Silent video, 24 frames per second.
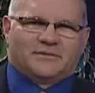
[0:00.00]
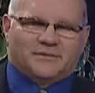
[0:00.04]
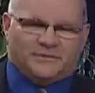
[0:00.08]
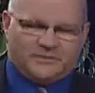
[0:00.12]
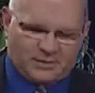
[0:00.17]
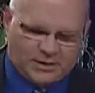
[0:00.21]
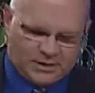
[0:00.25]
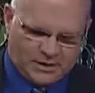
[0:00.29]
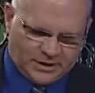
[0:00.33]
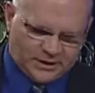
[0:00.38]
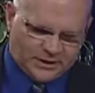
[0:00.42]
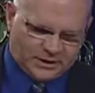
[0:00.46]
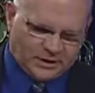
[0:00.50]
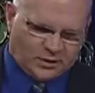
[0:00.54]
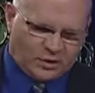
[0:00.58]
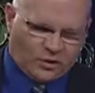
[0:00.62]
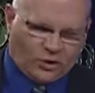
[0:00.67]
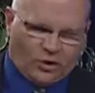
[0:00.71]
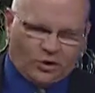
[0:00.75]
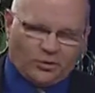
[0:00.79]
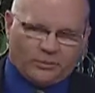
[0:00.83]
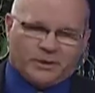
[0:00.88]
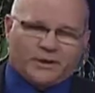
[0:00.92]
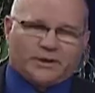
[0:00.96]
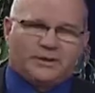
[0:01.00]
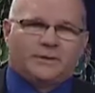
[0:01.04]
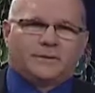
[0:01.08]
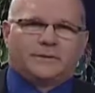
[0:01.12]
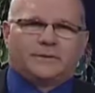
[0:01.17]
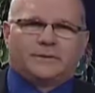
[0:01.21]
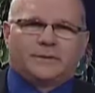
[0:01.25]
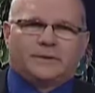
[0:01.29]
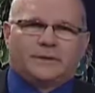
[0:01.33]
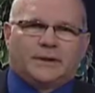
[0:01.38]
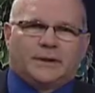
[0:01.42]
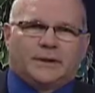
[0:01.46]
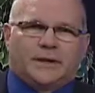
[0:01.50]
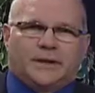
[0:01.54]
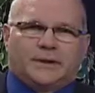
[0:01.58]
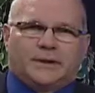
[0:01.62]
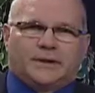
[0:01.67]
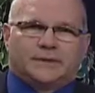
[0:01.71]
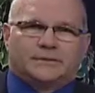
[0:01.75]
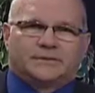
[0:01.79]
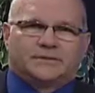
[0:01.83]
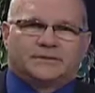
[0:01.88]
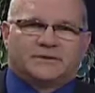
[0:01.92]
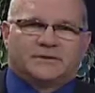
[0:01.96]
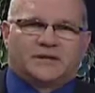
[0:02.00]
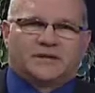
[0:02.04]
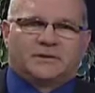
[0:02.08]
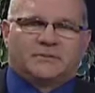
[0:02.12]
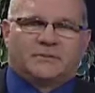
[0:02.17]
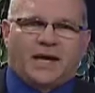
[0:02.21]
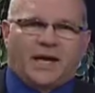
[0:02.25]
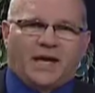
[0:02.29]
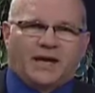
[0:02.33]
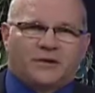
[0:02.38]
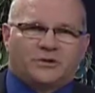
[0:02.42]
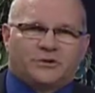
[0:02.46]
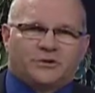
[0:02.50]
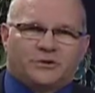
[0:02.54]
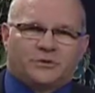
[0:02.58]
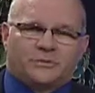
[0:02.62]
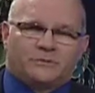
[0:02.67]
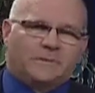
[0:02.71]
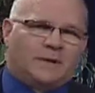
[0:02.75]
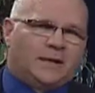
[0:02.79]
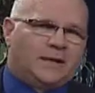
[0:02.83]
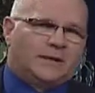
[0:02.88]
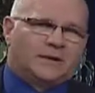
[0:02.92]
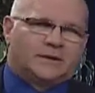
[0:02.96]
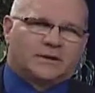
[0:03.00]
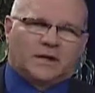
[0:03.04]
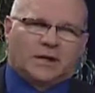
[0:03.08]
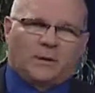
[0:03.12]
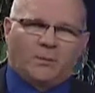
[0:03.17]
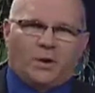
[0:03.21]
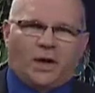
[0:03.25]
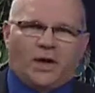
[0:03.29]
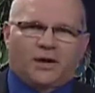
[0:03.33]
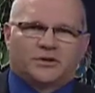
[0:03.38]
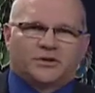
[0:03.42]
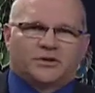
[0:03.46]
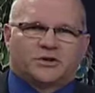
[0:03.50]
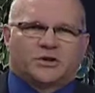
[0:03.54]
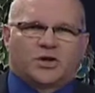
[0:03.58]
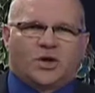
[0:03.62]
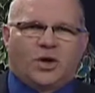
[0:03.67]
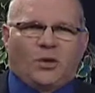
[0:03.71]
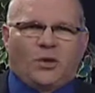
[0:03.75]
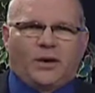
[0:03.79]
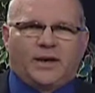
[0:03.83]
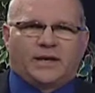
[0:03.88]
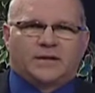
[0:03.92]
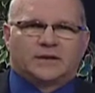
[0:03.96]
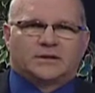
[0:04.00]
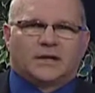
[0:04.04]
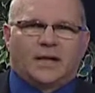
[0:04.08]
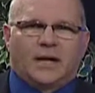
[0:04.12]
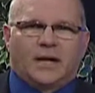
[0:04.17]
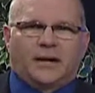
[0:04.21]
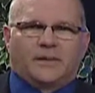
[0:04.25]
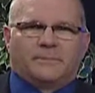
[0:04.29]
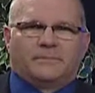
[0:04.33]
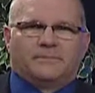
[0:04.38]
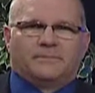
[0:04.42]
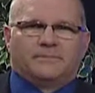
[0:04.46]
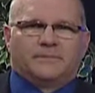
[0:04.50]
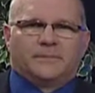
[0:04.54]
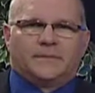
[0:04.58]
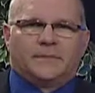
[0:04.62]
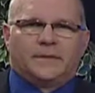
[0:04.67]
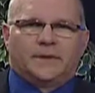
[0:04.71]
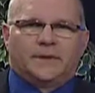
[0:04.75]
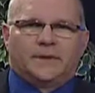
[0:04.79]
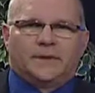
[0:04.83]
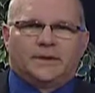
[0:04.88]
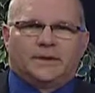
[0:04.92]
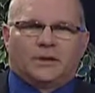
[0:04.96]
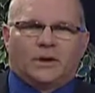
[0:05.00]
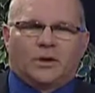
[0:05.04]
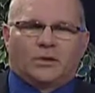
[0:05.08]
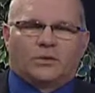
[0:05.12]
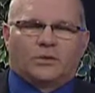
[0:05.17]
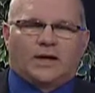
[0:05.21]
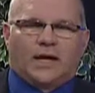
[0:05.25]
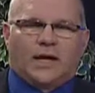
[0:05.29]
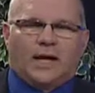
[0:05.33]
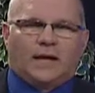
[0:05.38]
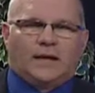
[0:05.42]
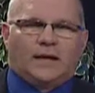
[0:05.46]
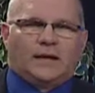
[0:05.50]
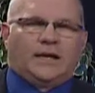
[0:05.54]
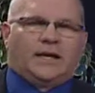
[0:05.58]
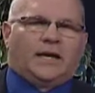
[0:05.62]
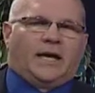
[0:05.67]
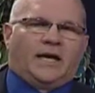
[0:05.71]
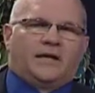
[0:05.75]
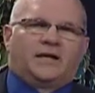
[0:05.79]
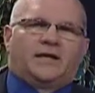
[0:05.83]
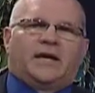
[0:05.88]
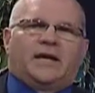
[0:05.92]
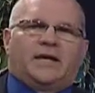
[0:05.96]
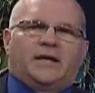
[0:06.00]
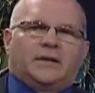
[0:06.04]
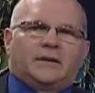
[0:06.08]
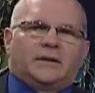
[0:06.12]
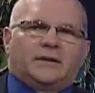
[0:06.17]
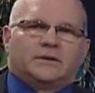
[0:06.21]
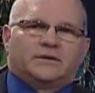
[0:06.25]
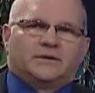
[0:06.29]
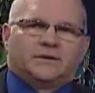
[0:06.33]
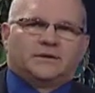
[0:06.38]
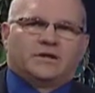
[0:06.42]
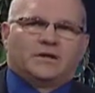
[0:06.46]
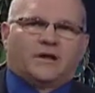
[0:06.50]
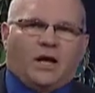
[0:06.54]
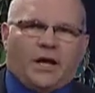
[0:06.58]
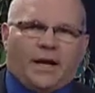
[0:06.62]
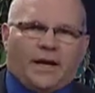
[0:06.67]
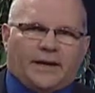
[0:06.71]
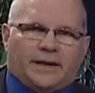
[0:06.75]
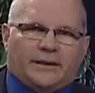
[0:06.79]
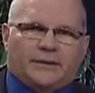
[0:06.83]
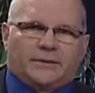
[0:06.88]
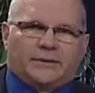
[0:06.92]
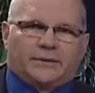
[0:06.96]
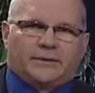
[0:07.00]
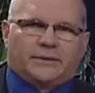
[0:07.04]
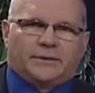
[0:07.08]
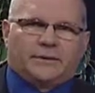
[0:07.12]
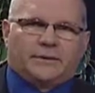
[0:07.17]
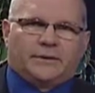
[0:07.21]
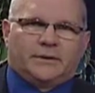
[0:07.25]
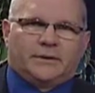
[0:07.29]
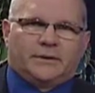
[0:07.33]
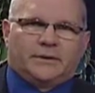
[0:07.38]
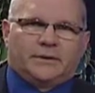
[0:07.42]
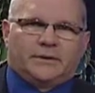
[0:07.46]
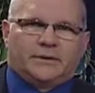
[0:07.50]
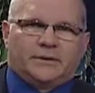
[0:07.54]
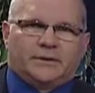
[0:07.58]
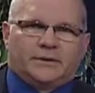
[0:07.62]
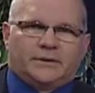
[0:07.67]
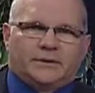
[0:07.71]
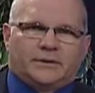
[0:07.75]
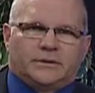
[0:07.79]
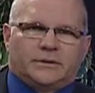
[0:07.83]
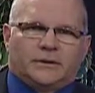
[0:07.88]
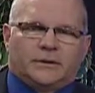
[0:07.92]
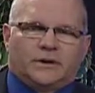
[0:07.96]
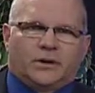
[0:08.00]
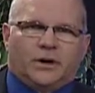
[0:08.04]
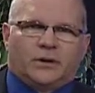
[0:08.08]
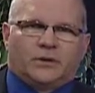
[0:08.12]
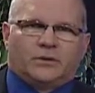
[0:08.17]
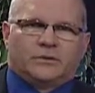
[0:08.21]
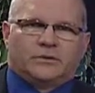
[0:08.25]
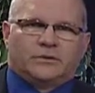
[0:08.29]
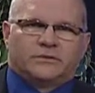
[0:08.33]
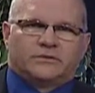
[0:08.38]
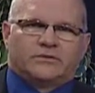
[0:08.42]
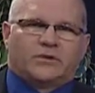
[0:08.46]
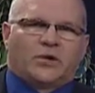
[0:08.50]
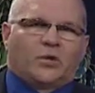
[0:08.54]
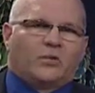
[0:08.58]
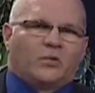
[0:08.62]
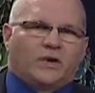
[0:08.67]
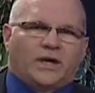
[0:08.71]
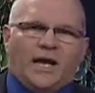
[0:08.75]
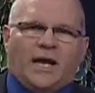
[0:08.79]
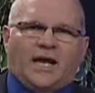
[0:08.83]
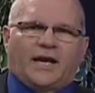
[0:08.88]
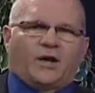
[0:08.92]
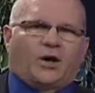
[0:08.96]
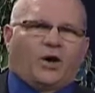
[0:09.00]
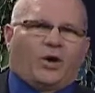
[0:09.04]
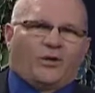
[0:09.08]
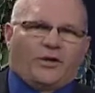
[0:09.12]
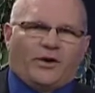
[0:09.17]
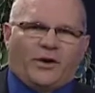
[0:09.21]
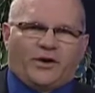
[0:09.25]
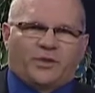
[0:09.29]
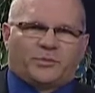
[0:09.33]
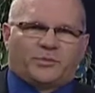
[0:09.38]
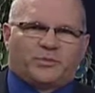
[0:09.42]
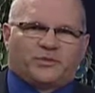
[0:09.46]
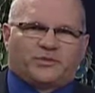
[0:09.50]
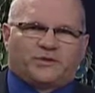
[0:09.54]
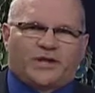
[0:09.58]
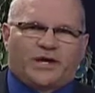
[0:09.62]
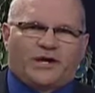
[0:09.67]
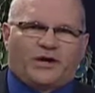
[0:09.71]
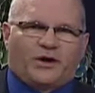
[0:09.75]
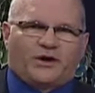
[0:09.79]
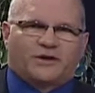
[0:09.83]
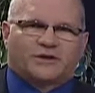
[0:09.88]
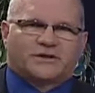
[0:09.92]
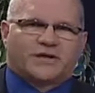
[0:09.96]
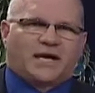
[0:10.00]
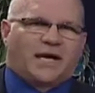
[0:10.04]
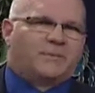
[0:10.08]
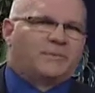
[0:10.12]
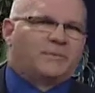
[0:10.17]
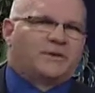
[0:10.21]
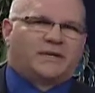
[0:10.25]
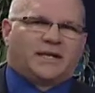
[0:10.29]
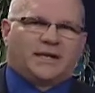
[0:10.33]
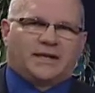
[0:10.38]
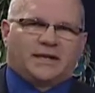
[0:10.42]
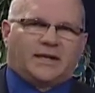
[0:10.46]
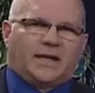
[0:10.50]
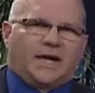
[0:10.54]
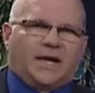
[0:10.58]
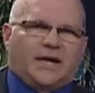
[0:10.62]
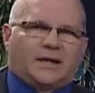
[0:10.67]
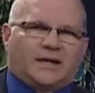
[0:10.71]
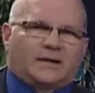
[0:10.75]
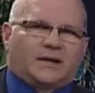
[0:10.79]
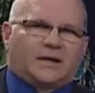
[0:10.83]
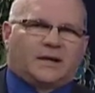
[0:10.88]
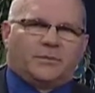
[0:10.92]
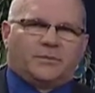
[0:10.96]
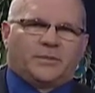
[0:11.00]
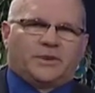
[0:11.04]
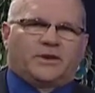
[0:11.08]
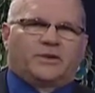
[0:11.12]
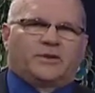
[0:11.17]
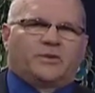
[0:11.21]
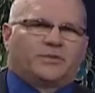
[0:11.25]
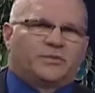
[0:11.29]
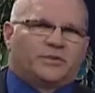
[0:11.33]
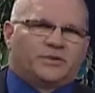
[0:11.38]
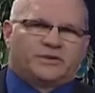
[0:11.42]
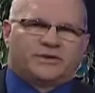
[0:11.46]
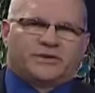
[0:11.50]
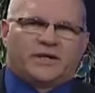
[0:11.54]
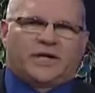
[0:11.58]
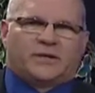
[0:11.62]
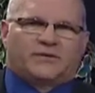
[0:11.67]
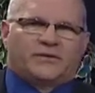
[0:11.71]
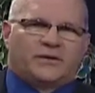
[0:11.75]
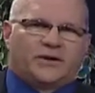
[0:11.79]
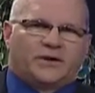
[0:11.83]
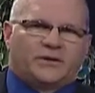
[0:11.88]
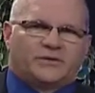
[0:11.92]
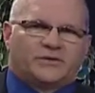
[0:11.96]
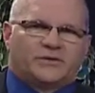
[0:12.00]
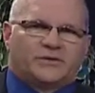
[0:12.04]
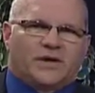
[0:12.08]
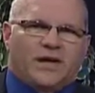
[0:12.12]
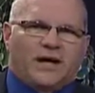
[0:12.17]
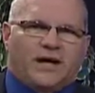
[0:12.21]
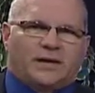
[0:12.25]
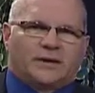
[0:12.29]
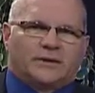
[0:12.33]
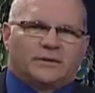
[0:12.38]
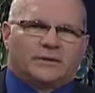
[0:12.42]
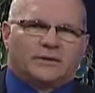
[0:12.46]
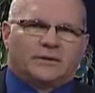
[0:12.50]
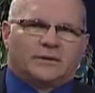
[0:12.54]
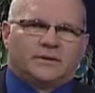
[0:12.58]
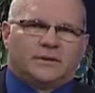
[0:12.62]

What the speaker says: Melinda Coleman, city manager, come on the show anytime. Okay? And they declined. You know, so we got to go there to present our side, but they can't come here and present their side.